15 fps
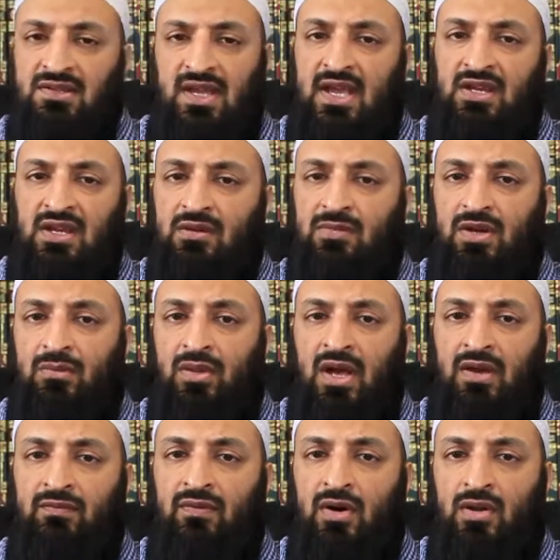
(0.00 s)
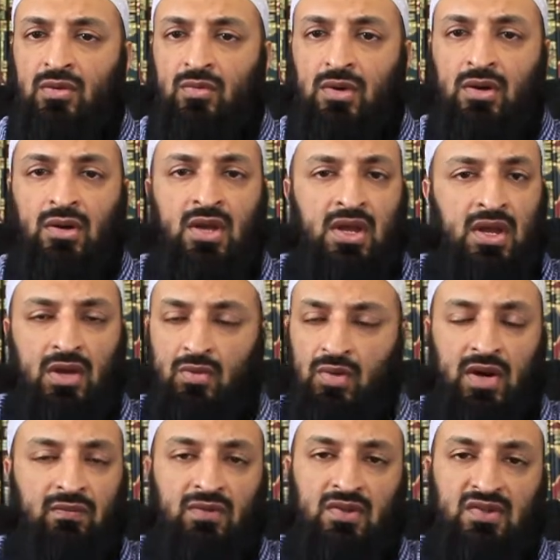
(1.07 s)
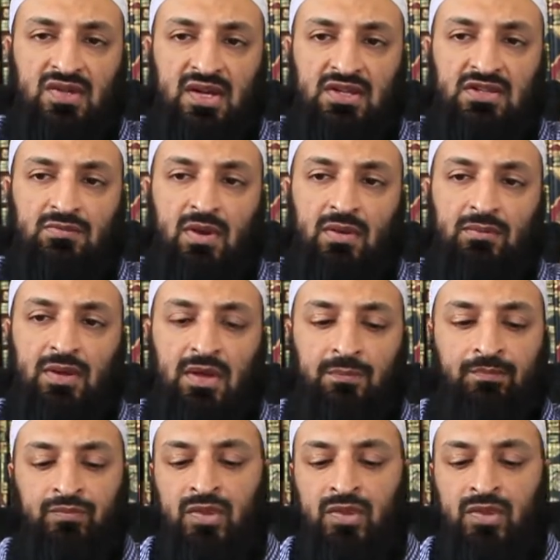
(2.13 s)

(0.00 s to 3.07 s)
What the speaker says: Can he be a blind follower in whatever the science might be?